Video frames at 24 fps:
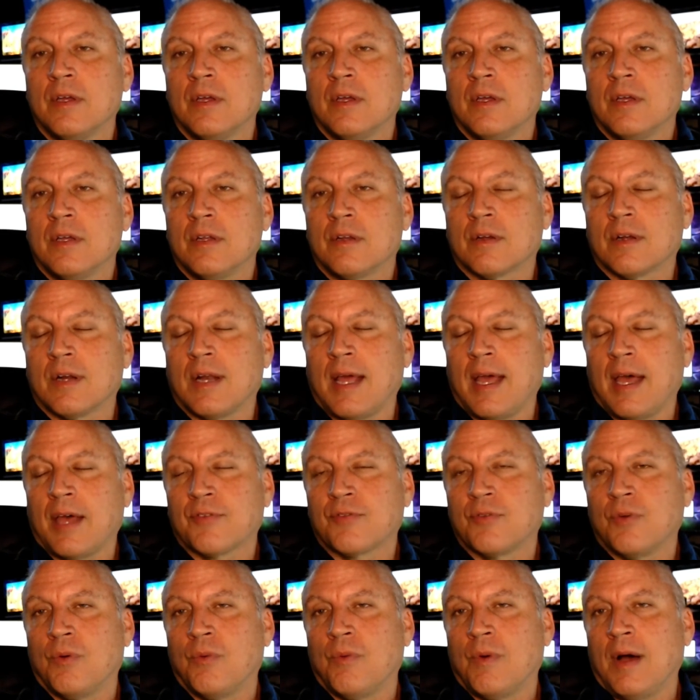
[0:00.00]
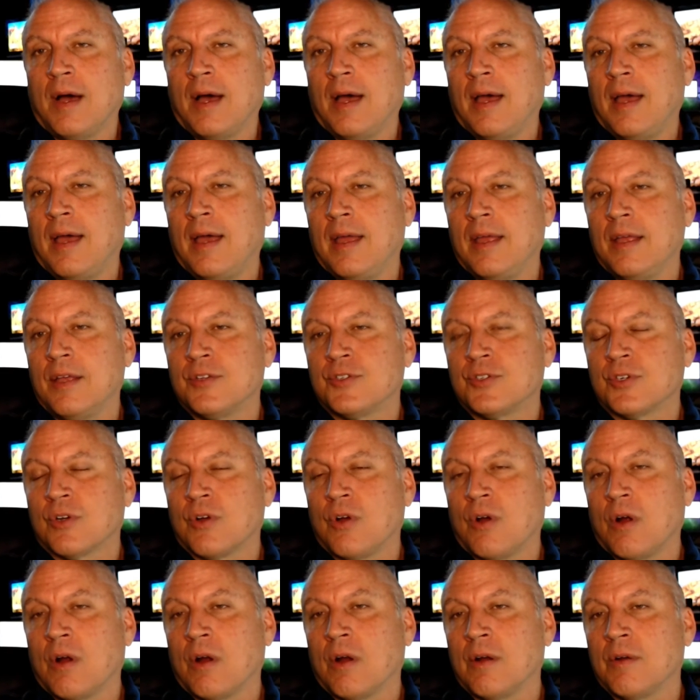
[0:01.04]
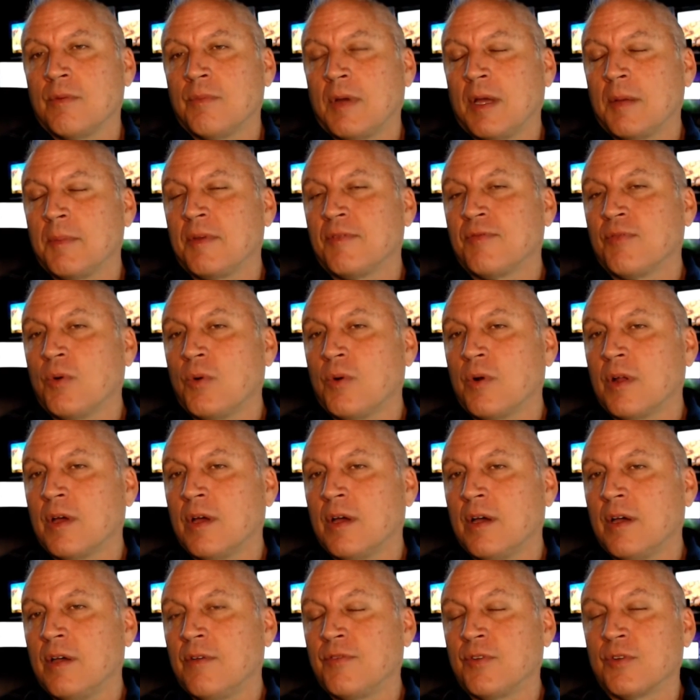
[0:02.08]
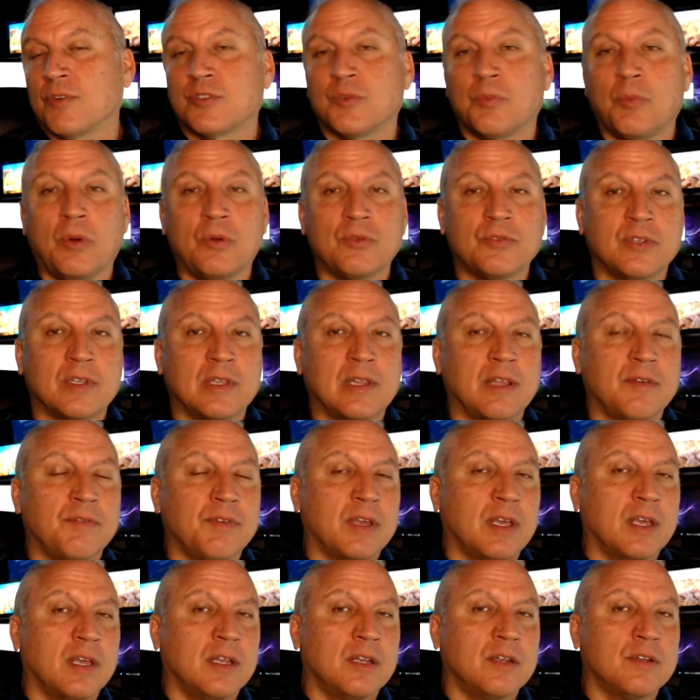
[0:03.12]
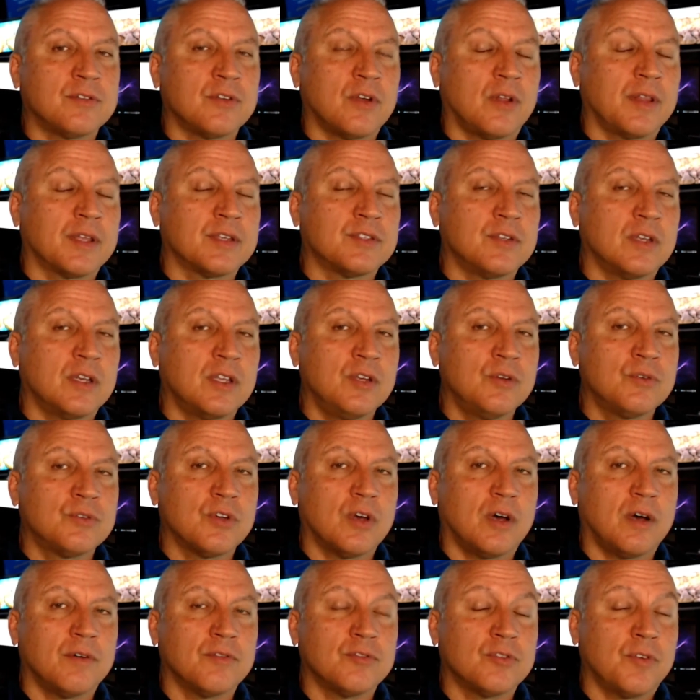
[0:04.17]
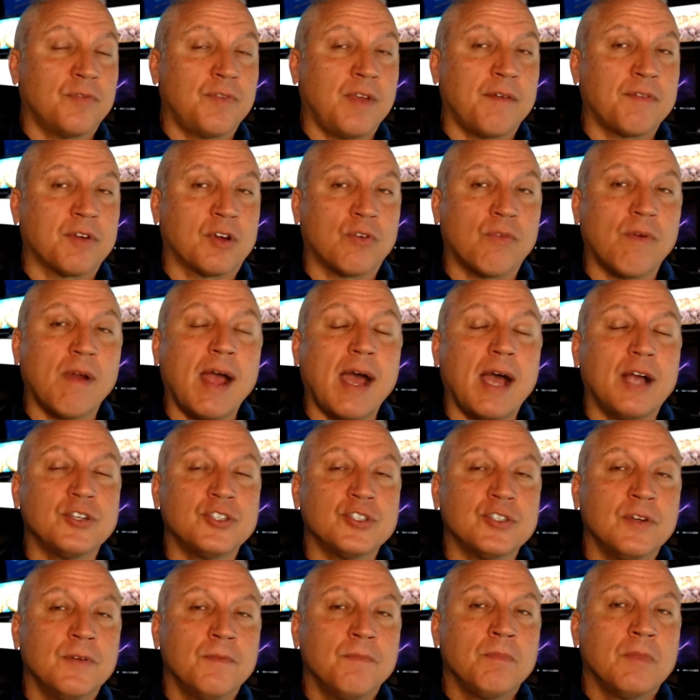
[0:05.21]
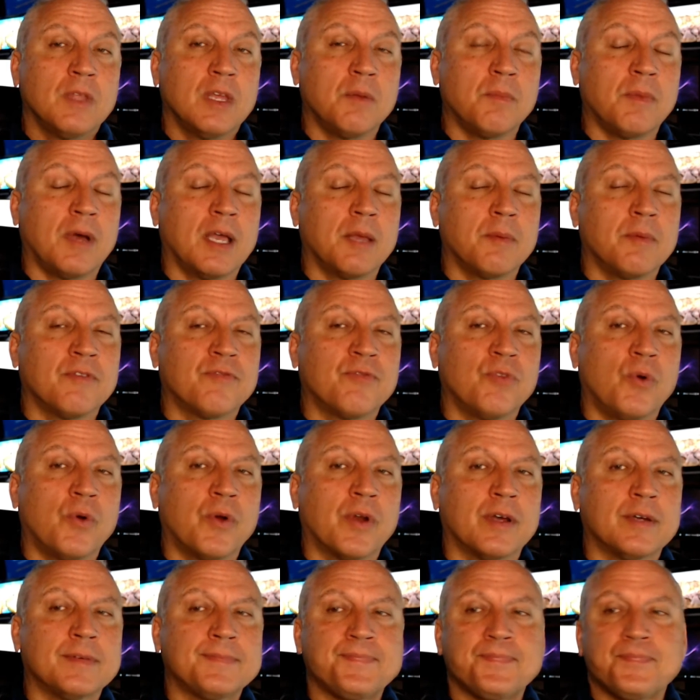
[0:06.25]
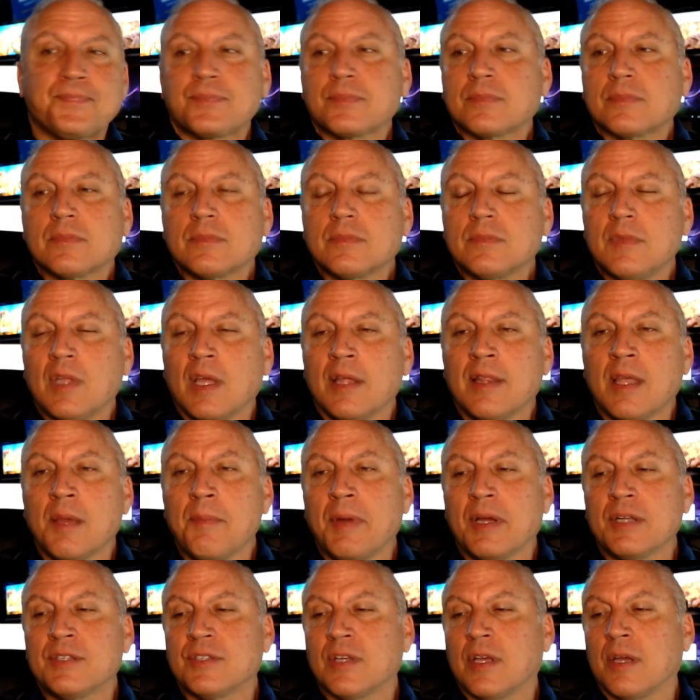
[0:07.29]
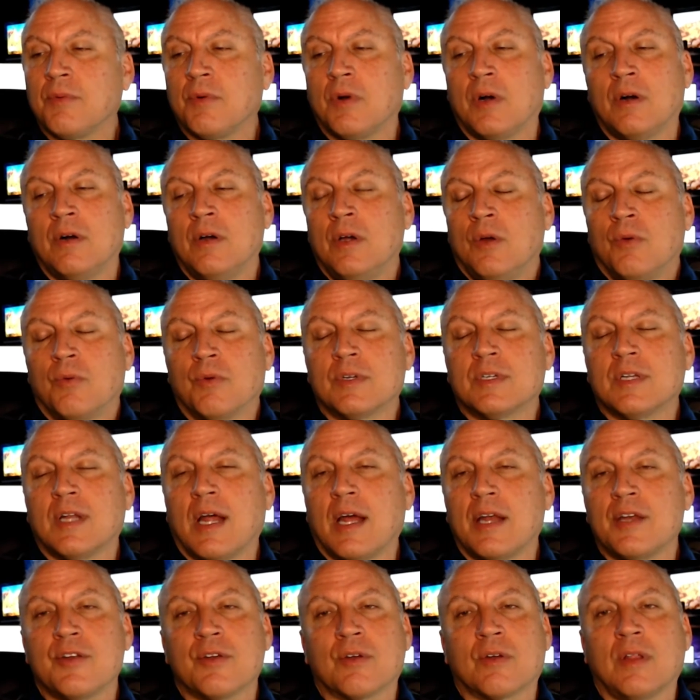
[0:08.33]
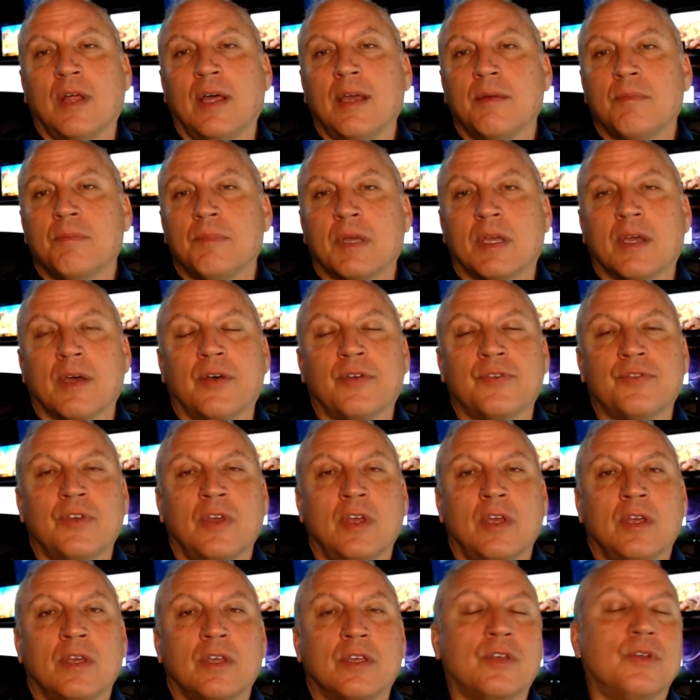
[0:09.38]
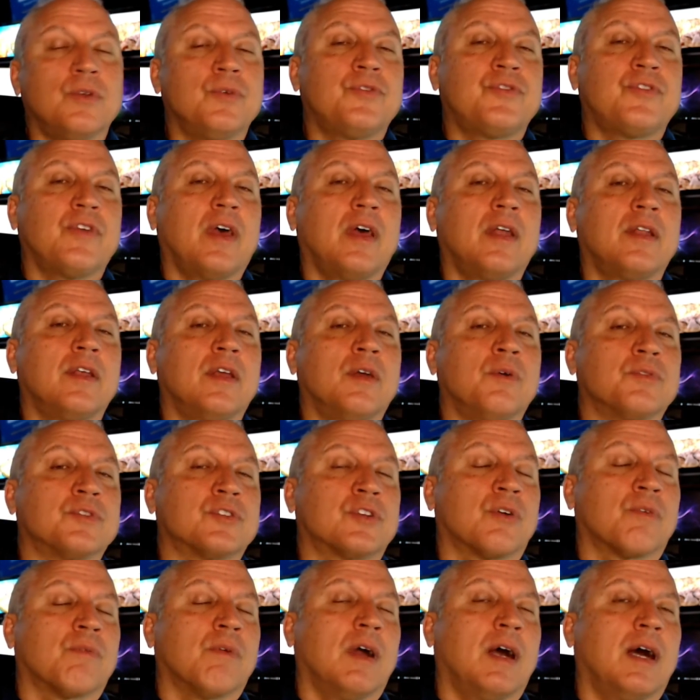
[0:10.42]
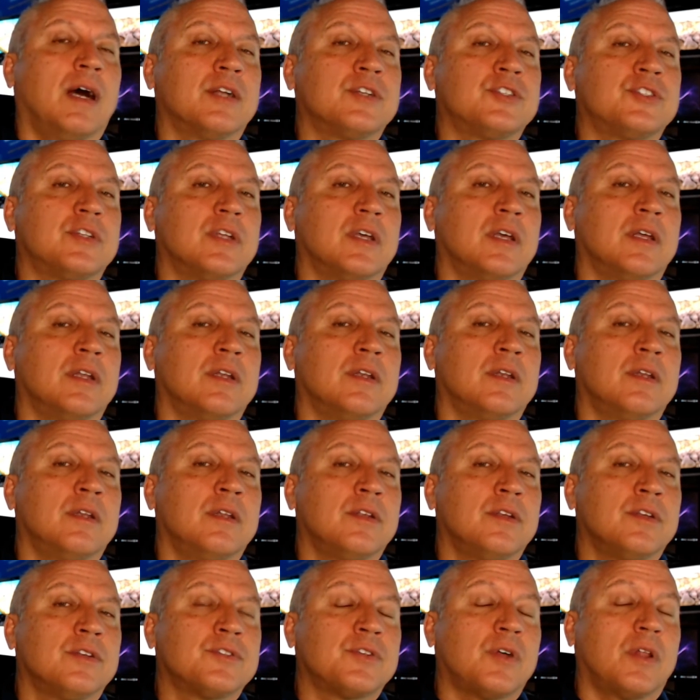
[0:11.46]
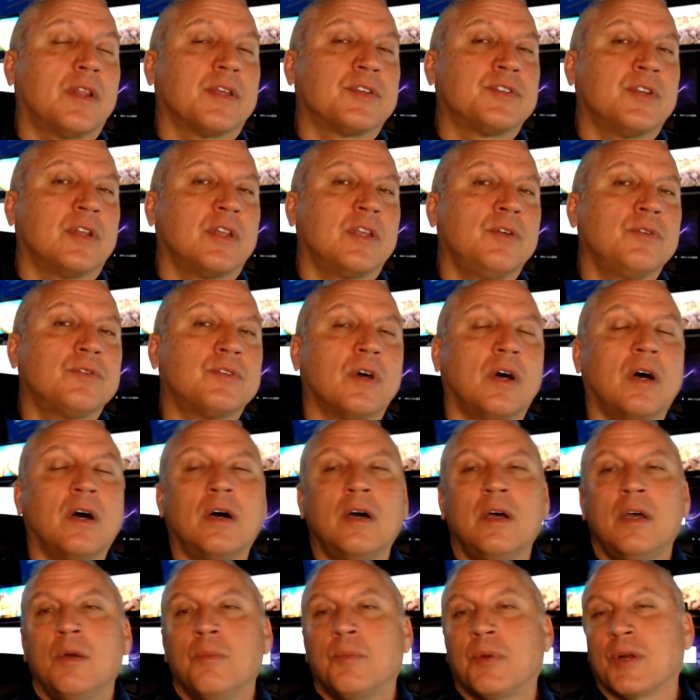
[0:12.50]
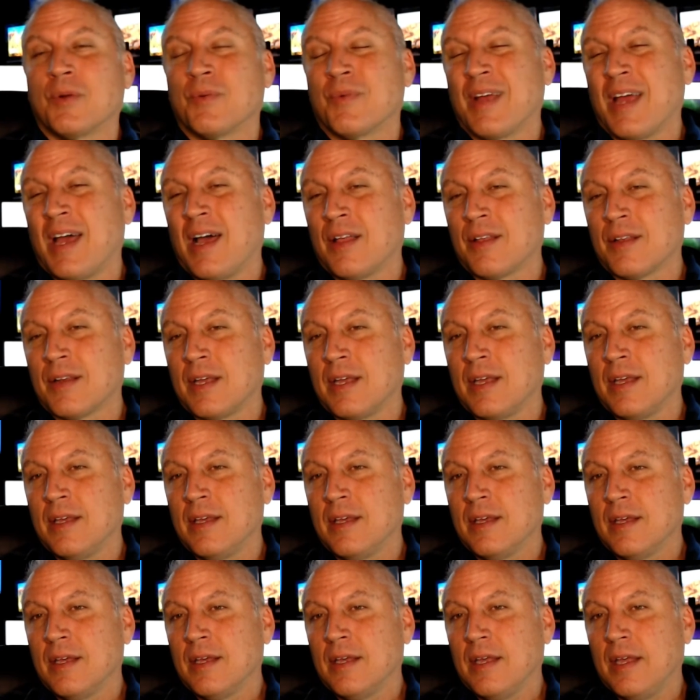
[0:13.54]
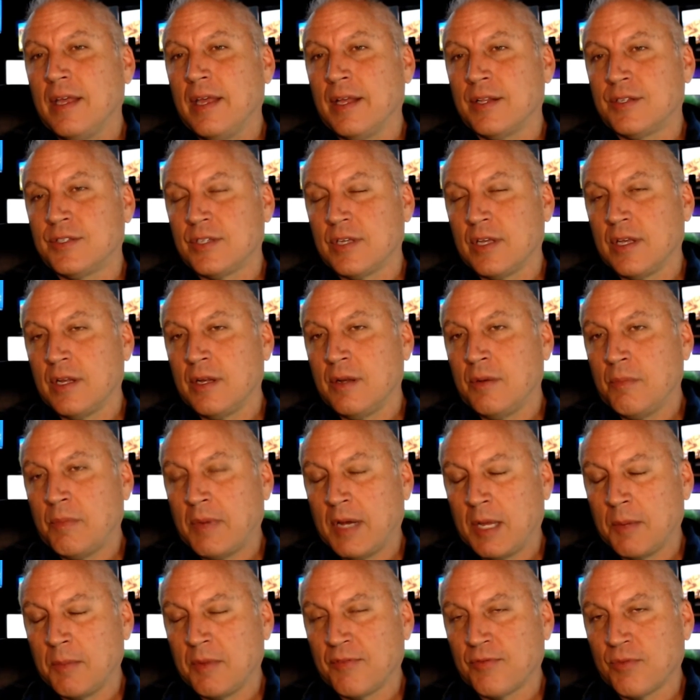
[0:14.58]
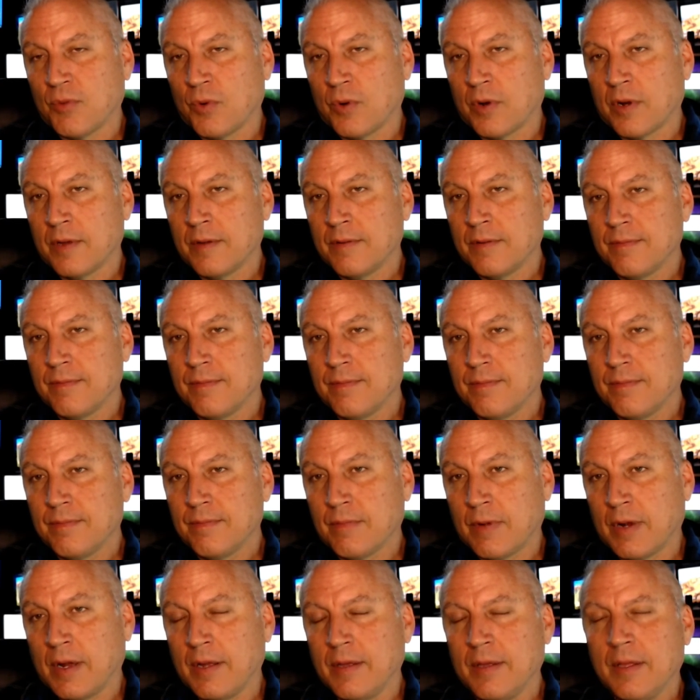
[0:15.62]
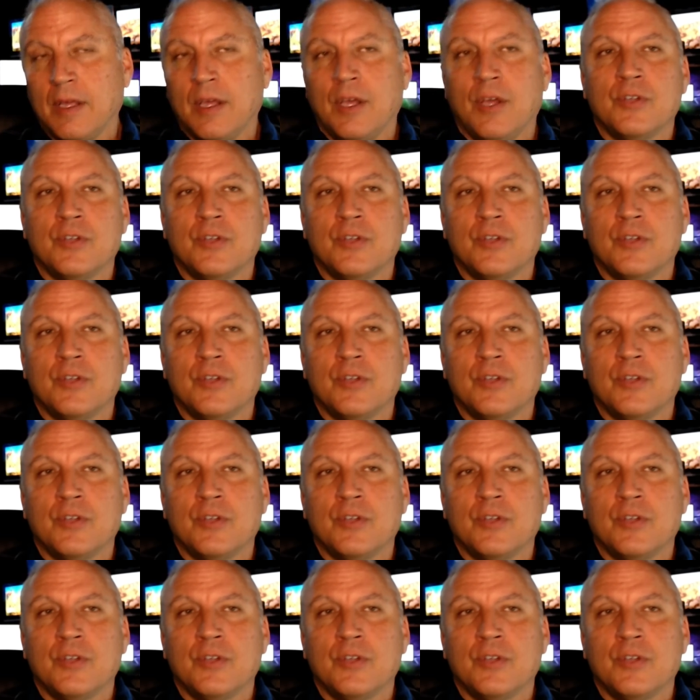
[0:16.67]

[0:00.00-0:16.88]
they're going to ask, well, why is your car in Miami, Florida if you're supposedly living in Salt Lake City, Utah? So if you have a crash in Miami, Florida, they might say, well, we're denying your claim because you said it was garaged in Salt Lake City, Utah, but in reality, it's in Miami, Florida, right?